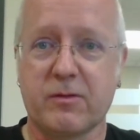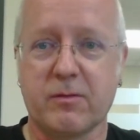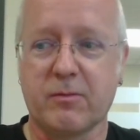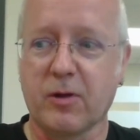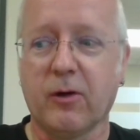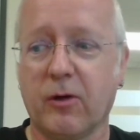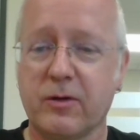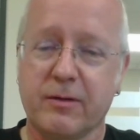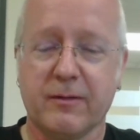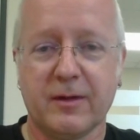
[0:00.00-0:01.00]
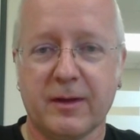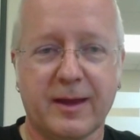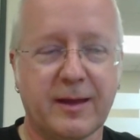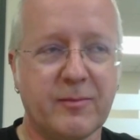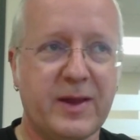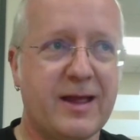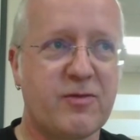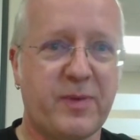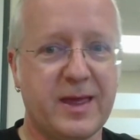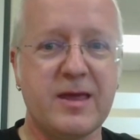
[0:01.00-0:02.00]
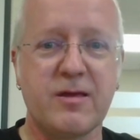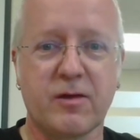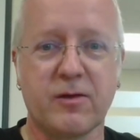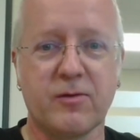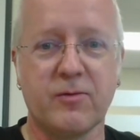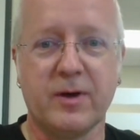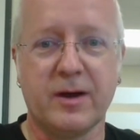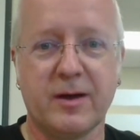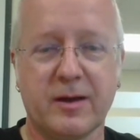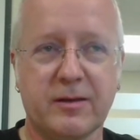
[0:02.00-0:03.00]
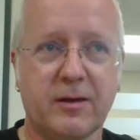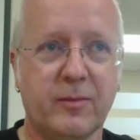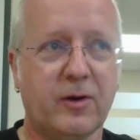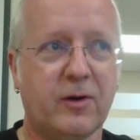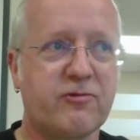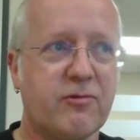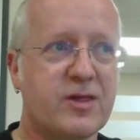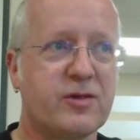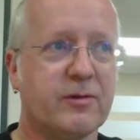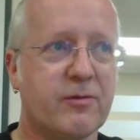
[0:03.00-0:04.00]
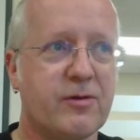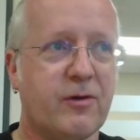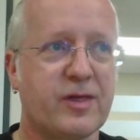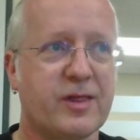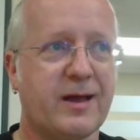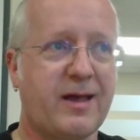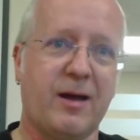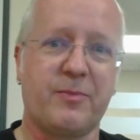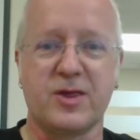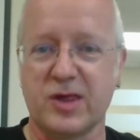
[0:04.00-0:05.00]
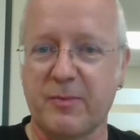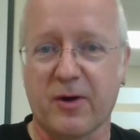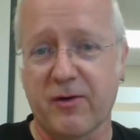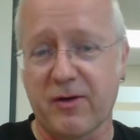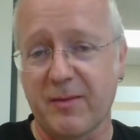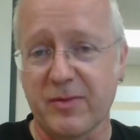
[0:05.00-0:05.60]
talk in PHP to your more traditional resources like RPG programs,